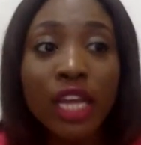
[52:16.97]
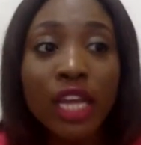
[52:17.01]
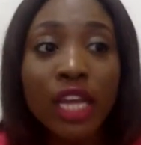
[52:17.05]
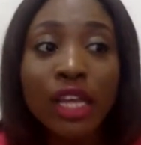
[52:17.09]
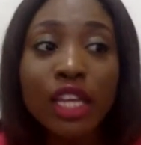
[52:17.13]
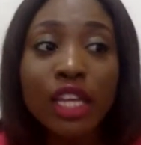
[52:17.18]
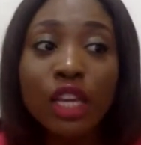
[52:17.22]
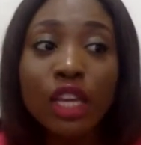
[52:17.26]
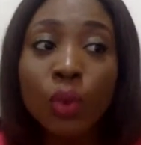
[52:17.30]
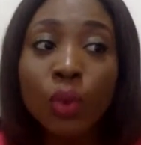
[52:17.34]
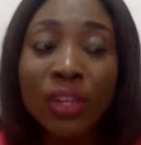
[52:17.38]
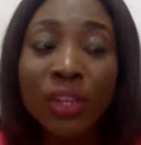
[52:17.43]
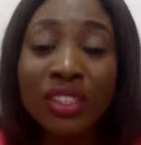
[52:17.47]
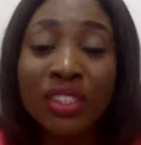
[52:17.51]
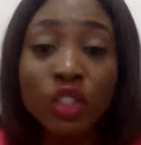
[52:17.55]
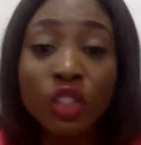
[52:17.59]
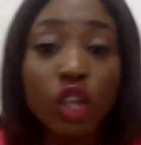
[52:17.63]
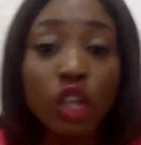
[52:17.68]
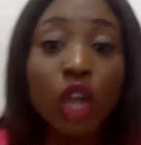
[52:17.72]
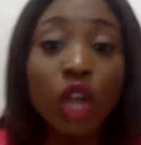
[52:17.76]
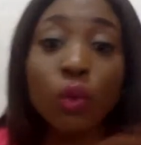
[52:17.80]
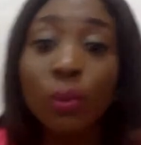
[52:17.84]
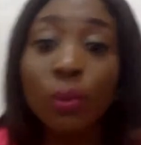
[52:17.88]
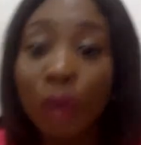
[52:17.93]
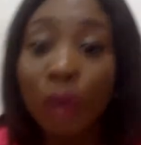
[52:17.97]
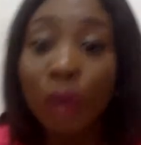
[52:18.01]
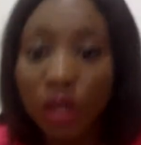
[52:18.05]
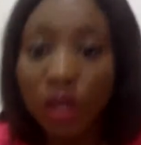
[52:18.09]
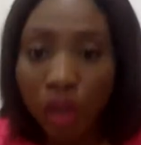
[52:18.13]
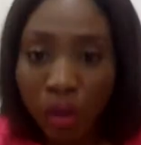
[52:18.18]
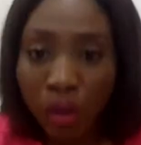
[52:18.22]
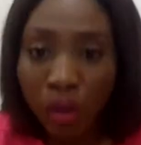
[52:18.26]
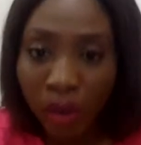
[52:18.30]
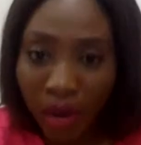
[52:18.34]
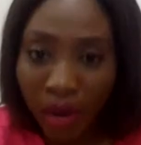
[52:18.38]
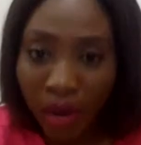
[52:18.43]
he was done with
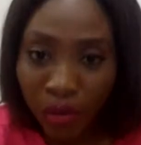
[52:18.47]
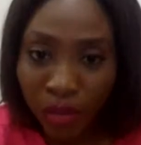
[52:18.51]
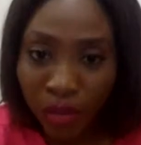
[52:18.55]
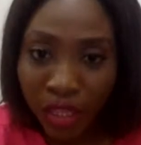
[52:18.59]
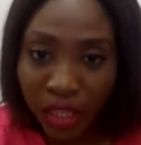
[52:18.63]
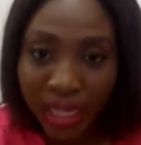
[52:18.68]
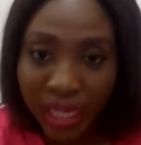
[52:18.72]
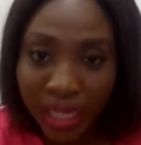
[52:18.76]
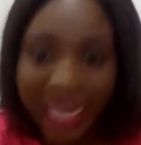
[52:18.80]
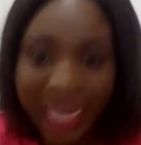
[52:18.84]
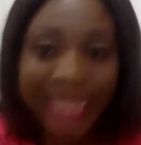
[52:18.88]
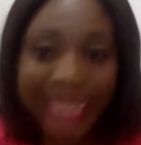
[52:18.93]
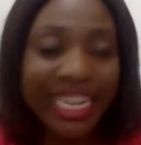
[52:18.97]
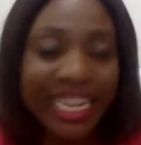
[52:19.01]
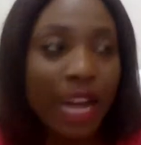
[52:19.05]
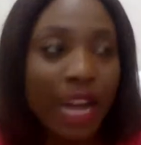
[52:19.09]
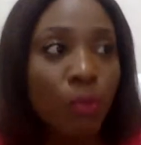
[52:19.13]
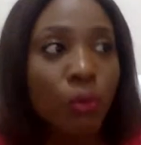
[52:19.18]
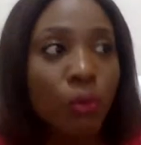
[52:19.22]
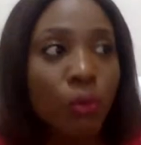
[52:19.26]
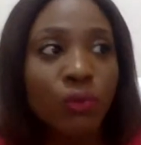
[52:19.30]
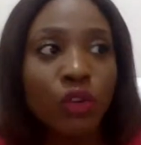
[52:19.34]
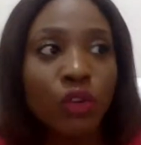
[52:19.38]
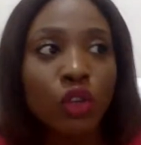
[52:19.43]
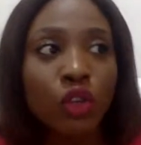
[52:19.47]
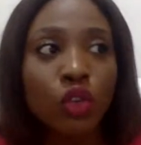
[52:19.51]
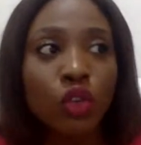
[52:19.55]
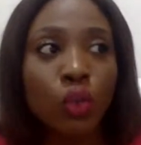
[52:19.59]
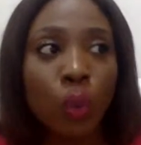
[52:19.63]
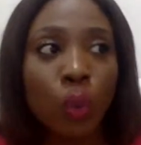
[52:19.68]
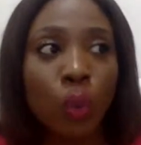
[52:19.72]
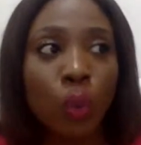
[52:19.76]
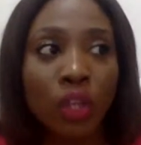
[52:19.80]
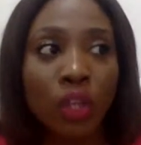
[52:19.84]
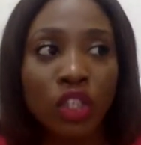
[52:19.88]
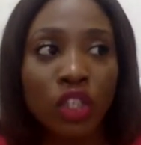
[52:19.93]
pornography. He had now moved on to
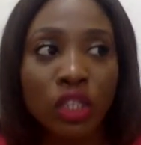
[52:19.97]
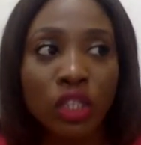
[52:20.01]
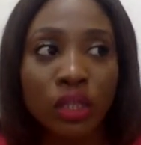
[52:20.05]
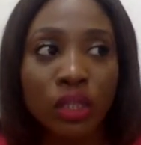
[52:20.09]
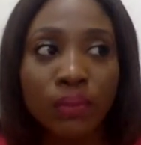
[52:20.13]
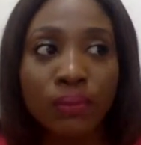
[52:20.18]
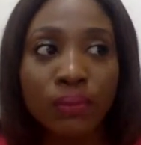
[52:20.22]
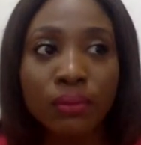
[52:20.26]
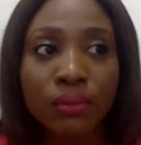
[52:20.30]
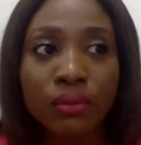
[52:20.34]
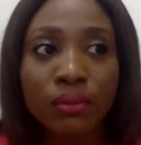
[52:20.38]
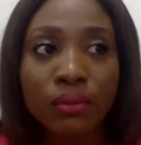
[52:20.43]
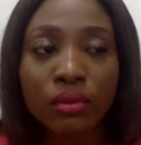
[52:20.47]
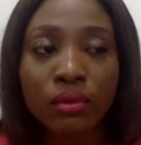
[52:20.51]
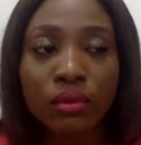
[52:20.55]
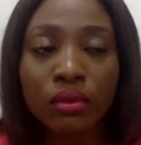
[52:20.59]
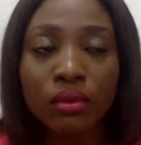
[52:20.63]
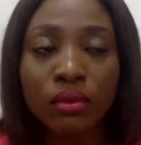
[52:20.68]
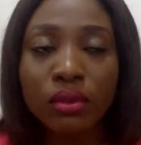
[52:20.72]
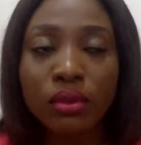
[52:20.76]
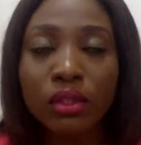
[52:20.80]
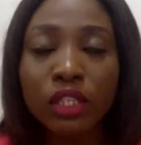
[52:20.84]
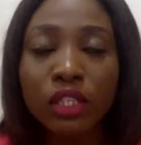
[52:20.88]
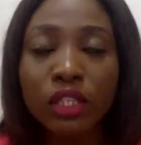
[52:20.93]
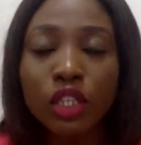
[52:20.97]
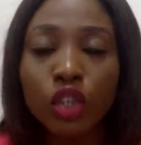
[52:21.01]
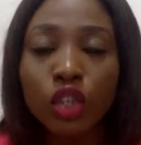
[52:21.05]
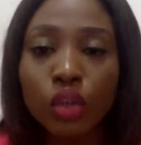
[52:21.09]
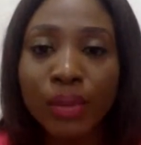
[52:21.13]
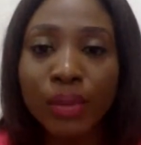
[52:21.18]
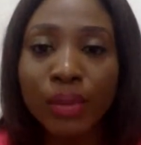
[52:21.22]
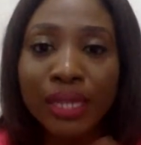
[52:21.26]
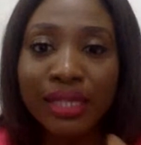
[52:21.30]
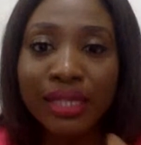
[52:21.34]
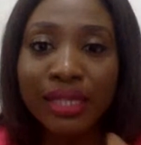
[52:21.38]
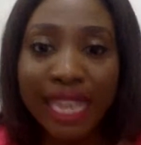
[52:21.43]
watching
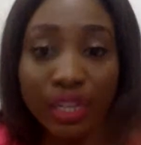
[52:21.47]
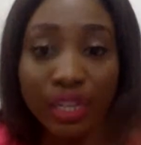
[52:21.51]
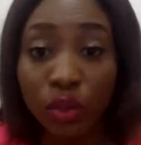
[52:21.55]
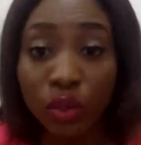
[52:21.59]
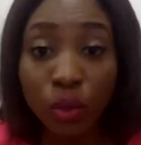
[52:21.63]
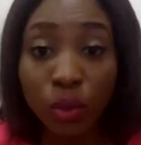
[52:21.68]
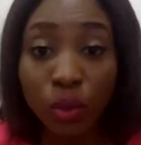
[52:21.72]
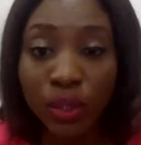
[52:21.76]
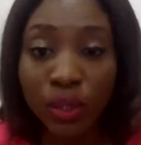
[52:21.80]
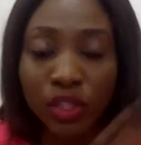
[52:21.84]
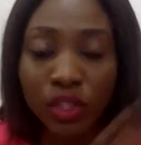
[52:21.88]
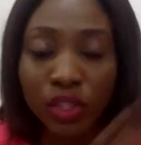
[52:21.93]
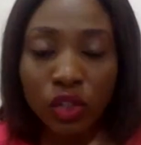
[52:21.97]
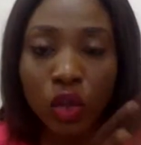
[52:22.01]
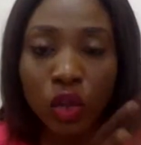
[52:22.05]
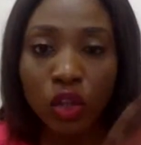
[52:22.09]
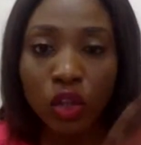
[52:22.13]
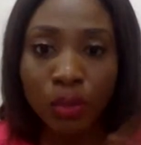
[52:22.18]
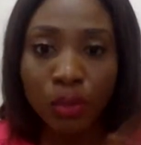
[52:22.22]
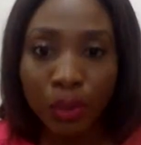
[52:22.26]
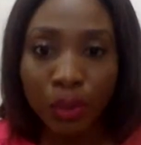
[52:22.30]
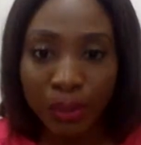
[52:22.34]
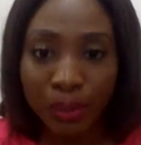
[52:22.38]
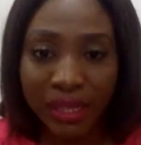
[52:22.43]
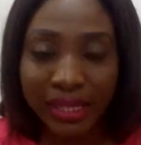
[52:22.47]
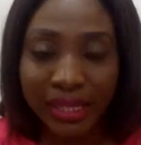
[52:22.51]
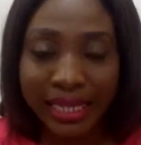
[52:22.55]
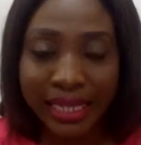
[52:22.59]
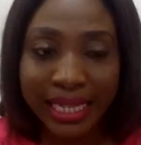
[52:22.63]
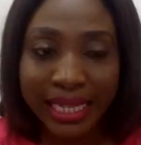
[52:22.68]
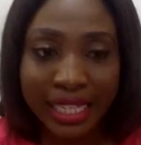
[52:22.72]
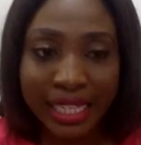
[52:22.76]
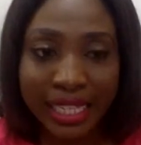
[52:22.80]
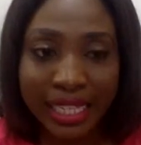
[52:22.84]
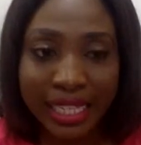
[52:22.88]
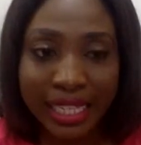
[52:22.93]
humans. I don't know what it's called, but
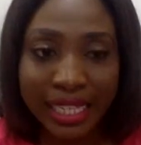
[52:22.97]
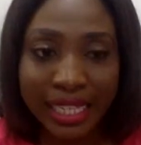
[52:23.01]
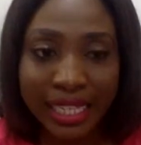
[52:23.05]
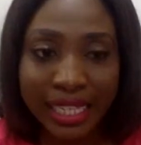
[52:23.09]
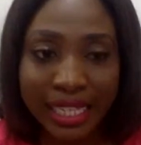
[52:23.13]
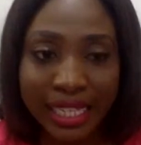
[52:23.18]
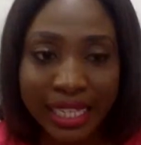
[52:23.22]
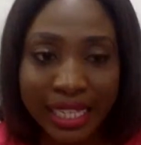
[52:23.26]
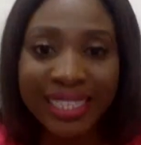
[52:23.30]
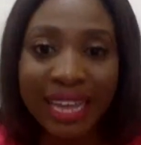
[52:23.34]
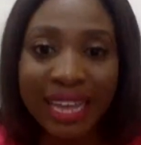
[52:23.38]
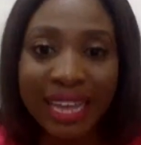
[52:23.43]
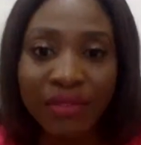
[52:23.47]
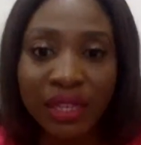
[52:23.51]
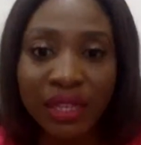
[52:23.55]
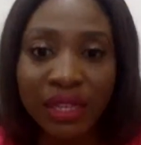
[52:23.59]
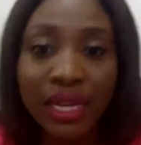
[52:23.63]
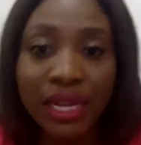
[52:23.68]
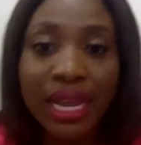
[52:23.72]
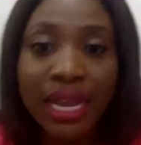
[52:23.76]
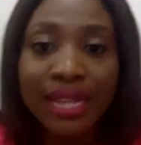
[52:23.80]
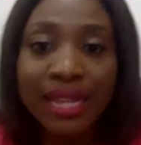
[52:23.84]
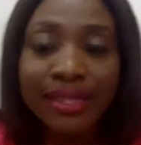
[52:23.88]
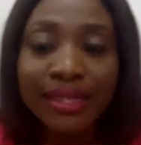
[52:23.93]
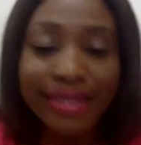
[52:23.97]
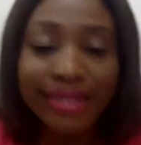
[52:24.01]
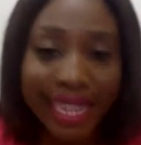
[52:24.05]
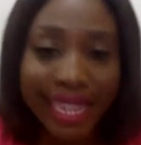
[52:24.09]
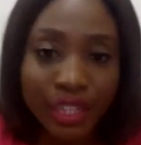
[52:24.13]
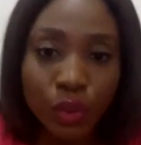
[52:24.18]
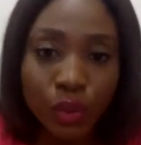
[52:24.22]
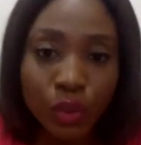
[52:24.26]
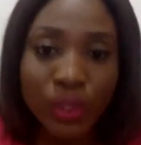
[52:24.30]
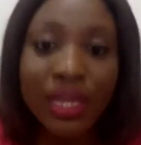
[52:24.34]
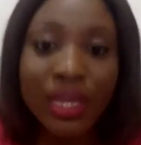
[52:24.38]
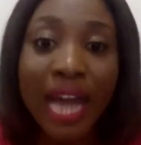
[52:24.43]
basically it's humans having
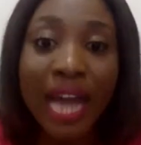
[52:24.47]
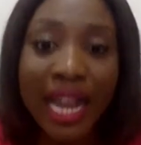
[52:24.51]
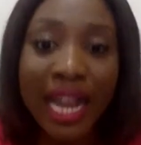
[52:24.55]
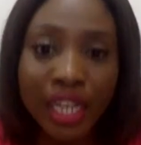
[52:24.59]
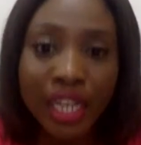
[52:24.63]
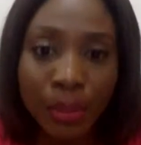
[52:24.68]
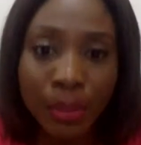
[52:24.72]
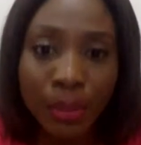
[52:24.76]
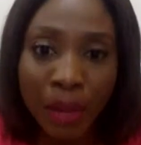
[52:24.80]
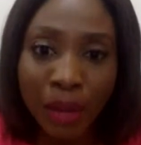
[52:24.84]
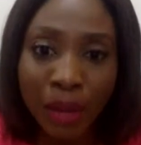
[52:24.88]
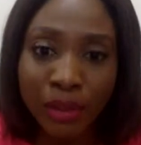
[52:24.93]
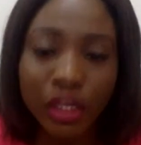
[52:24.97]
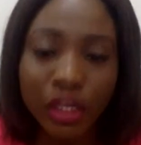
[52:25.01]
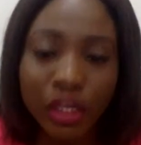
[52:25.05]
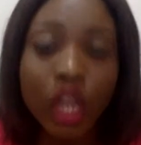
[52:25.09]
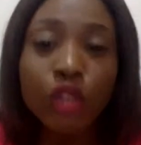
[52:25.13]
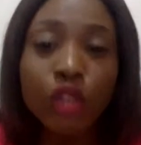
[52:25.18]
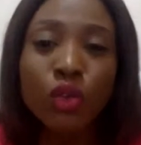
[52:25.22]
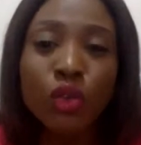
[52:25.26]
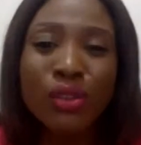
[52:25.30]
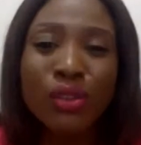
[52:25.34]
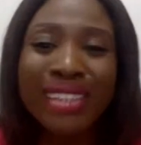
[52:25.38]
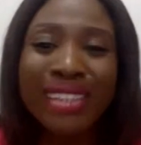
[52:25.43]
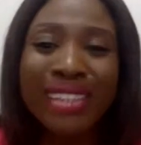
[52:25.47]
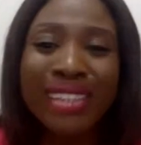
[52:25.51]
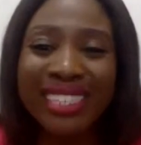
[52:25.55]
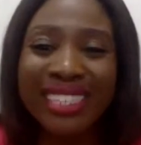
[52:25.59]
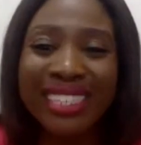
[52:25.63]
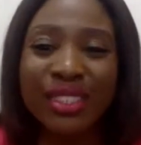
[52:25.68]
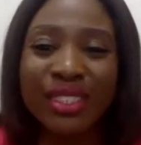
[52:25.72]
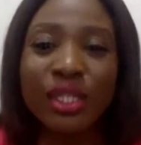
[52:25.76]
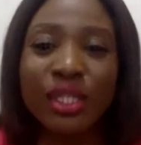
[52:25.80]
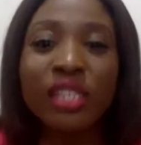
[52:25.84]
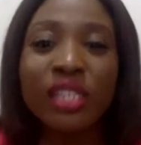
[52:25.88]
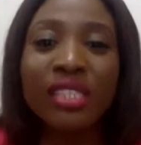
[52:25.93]
sex with animals. Those are the
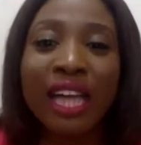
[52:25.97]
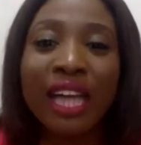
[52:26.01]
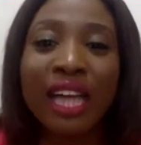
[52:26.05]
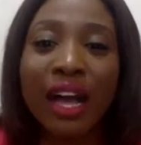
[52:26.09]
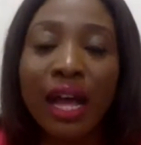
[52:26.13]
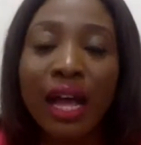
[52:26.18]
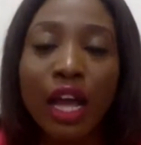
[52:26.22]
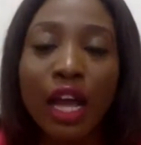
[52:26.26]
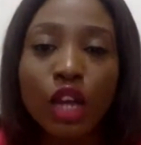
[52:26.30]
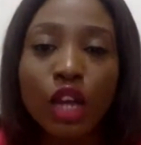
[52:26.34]
things that,